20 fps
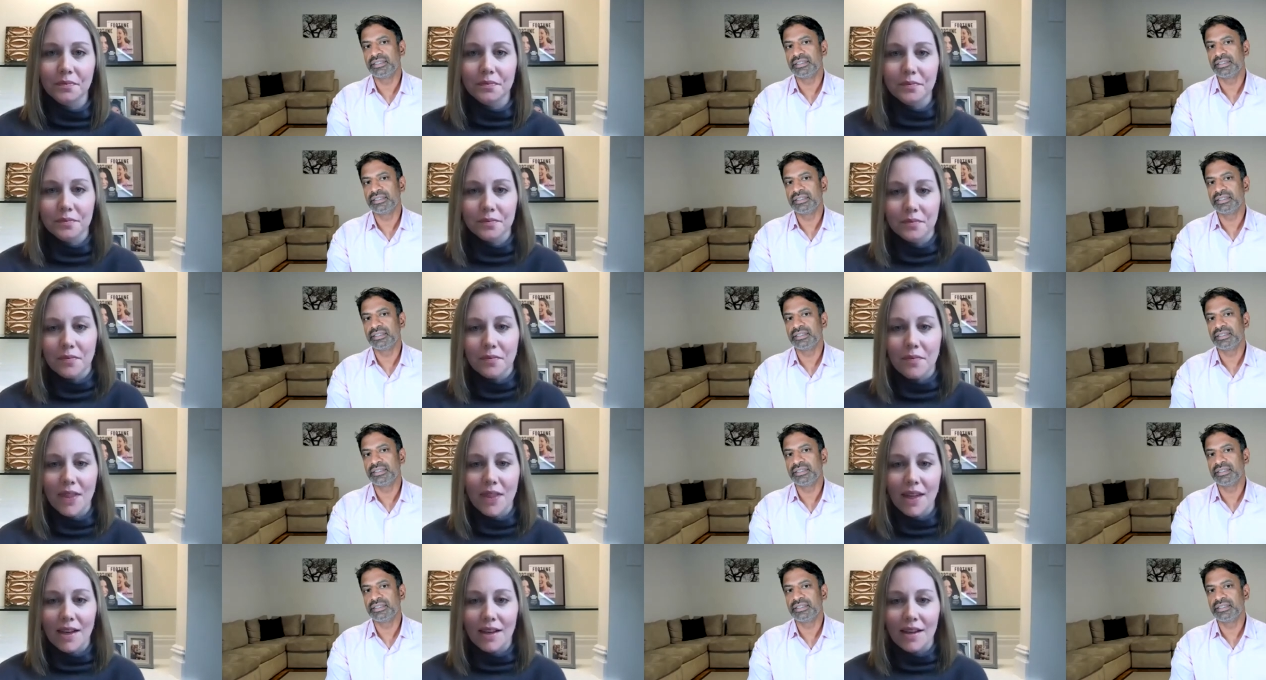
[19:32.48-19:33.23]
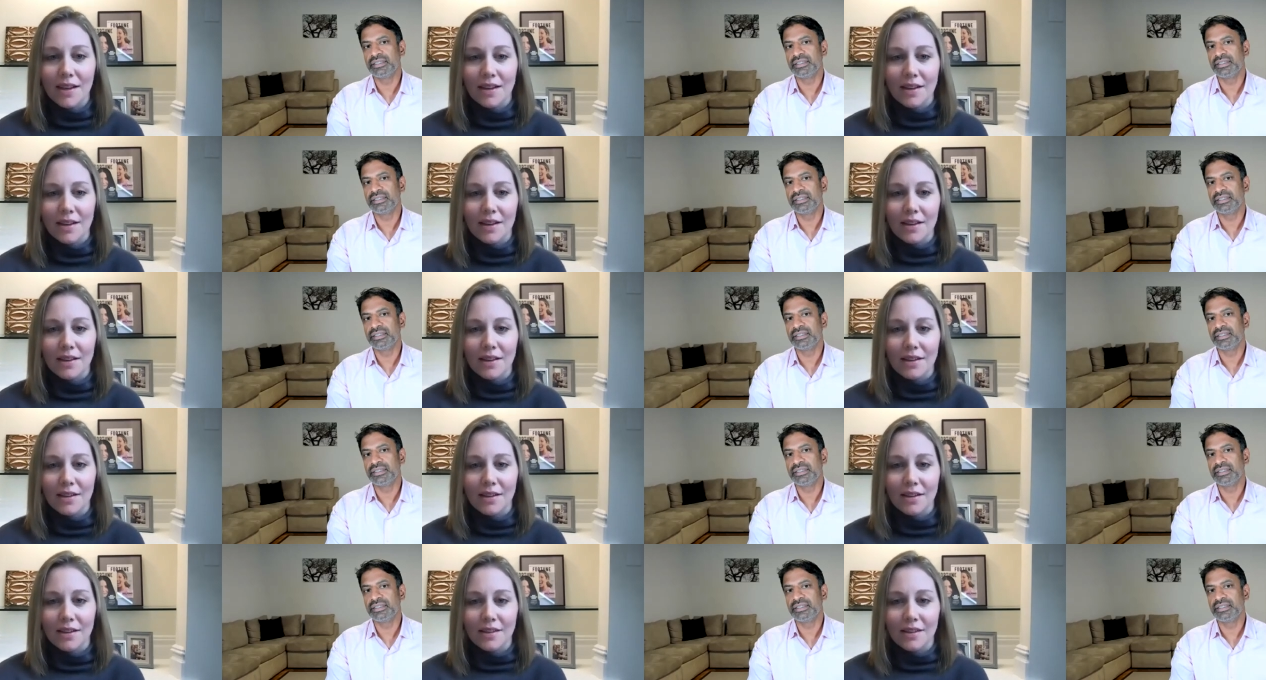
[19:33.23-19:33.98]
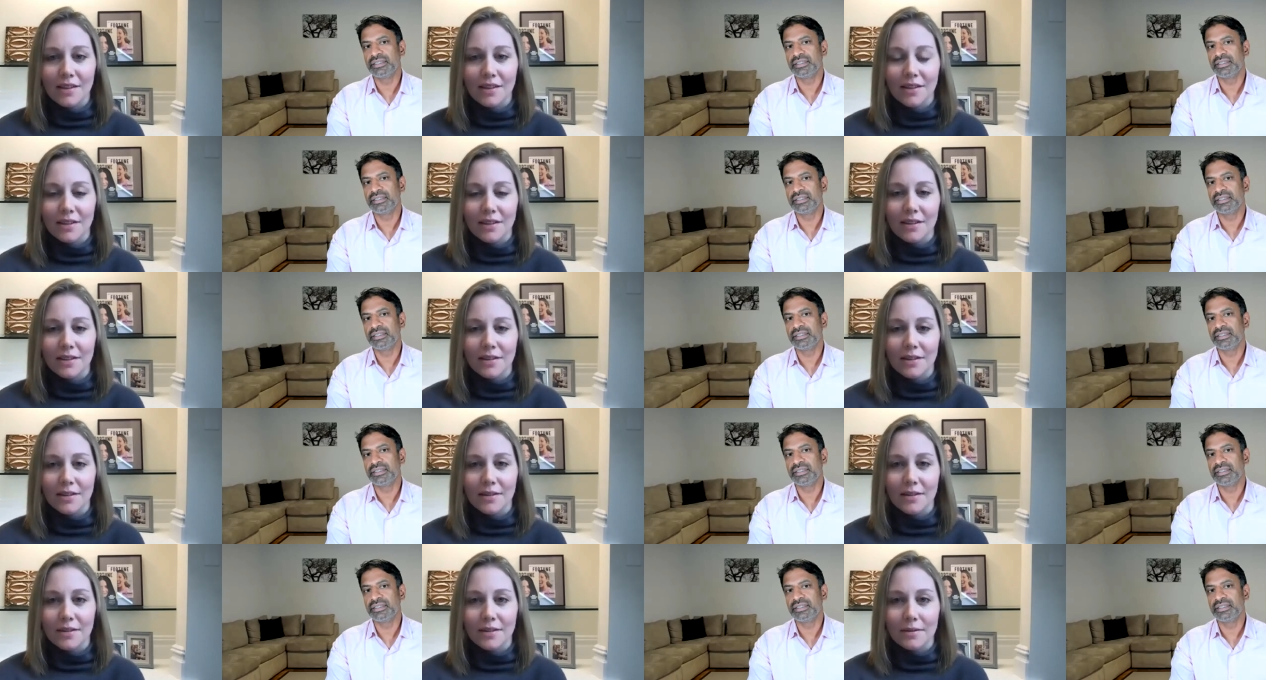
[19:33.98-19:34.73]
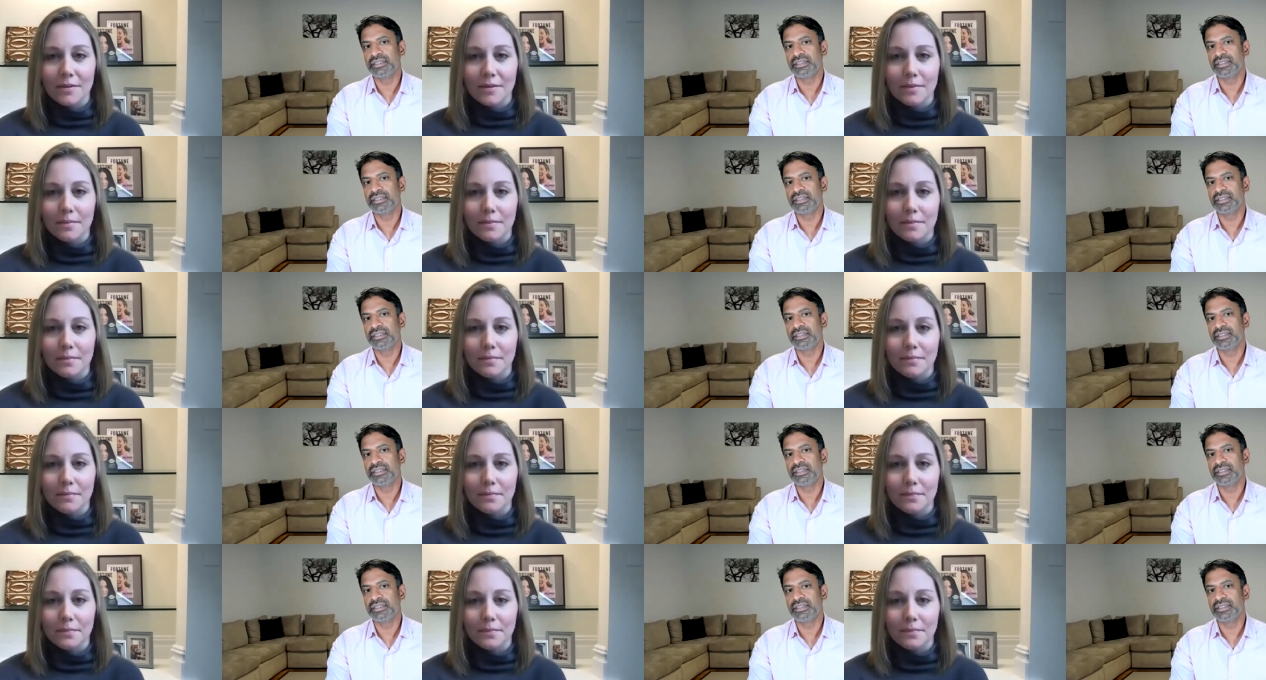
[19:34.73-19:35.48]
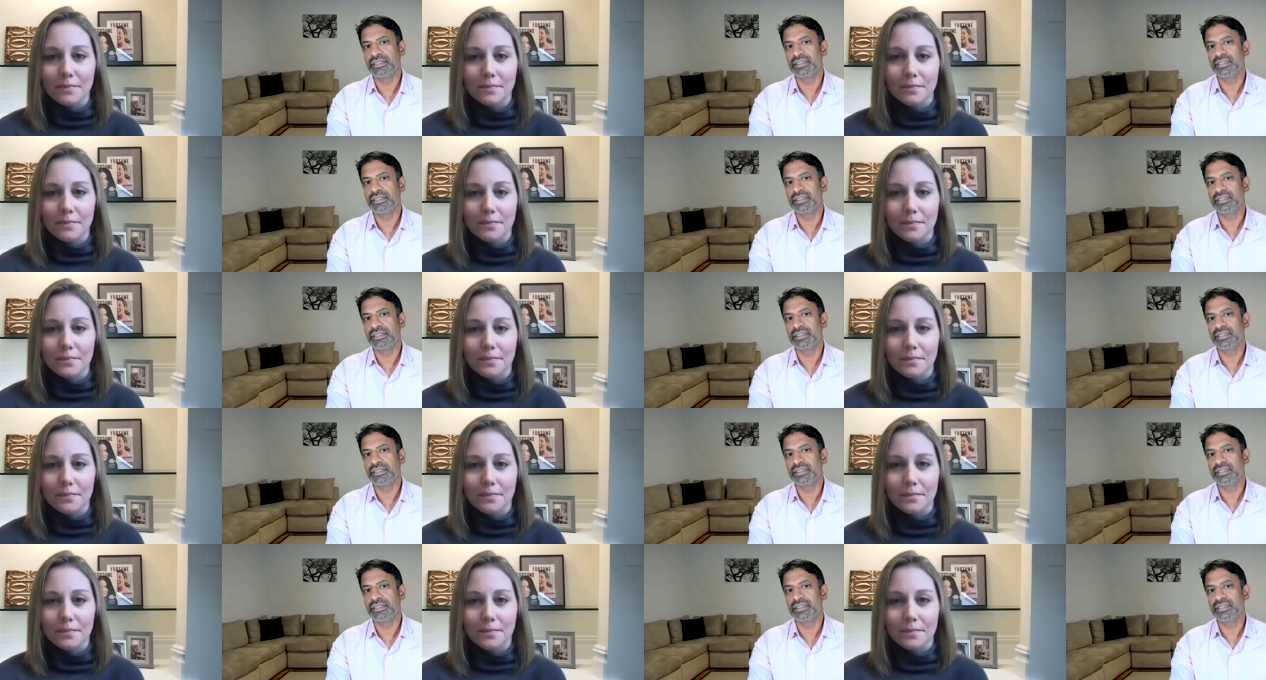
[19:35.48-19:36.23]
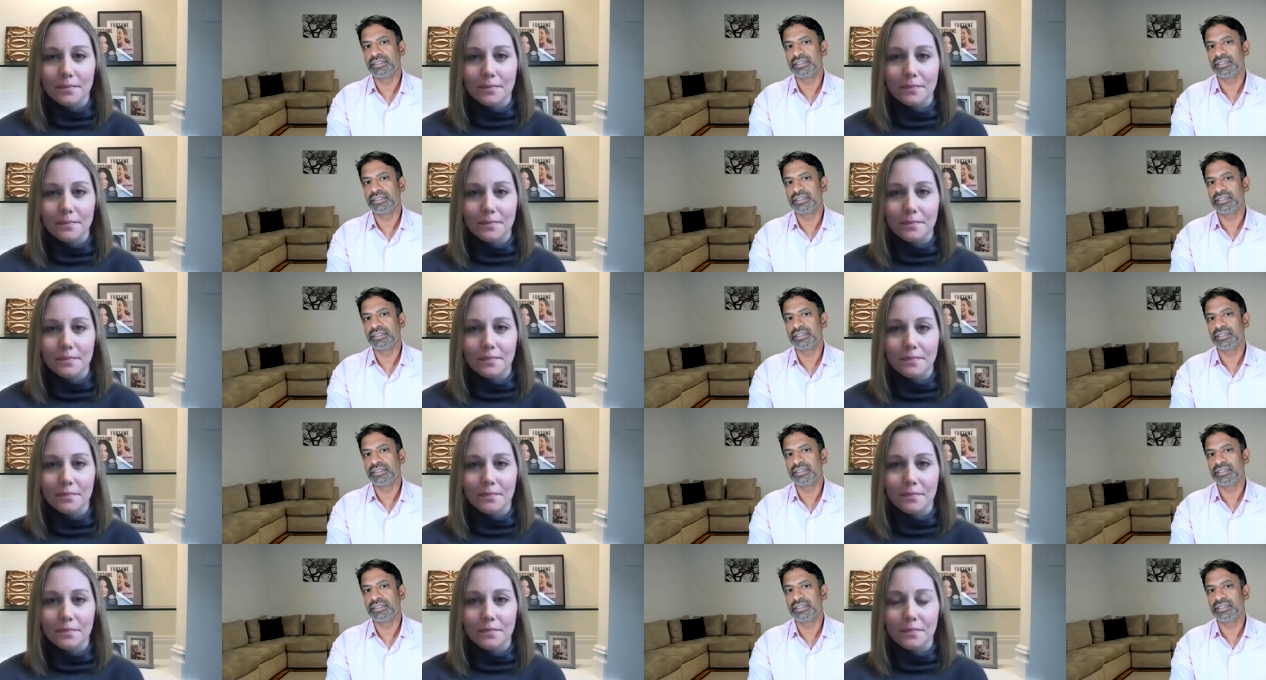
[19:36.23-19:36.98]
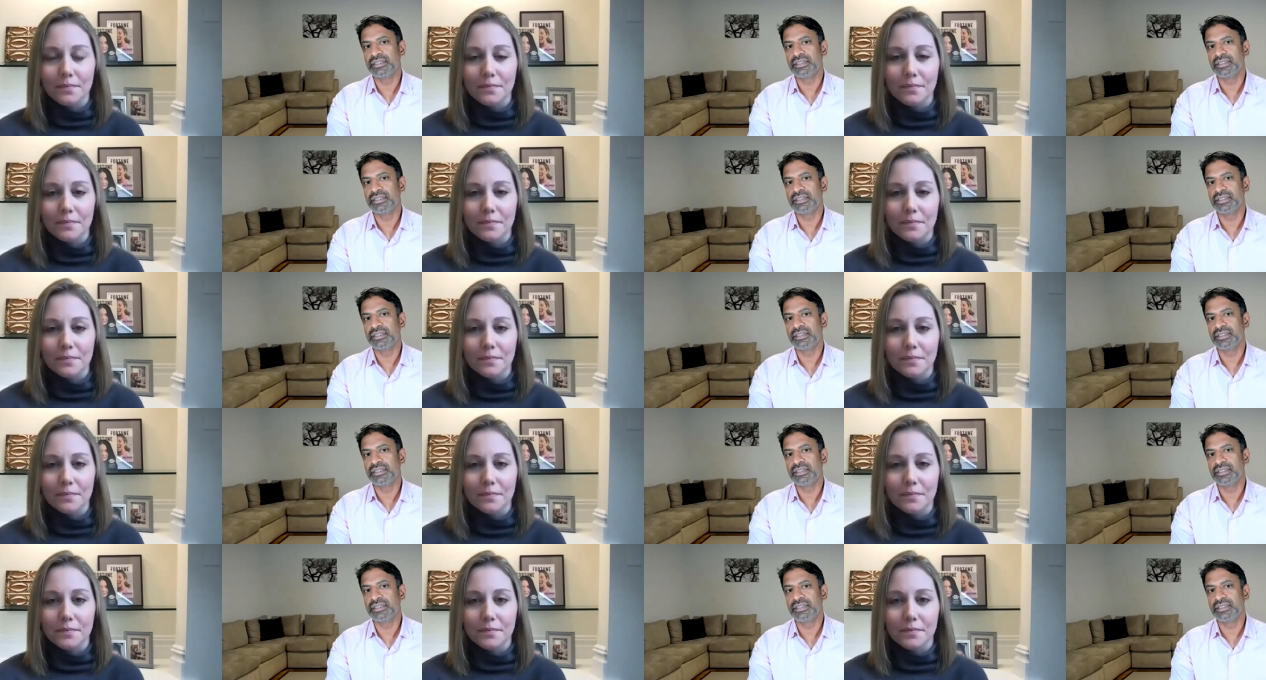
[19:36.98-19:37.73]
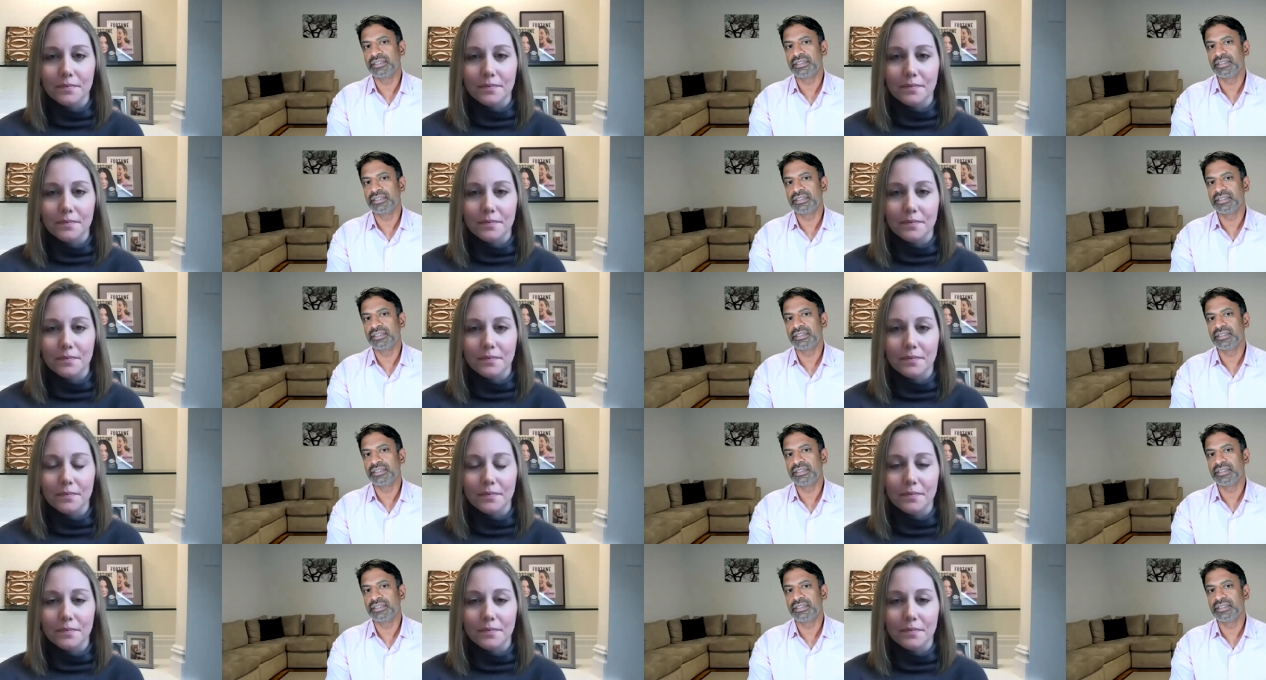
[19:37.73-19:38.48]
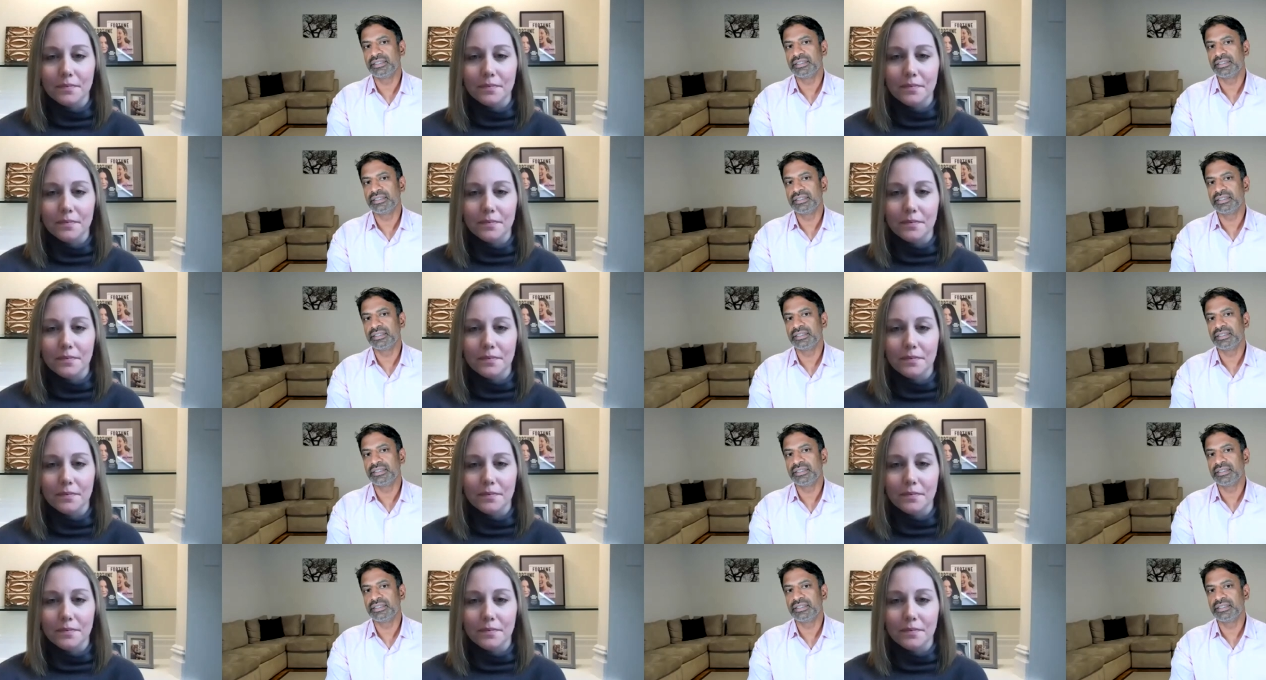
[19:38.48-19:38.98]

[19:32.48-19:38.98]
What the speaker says: (silence)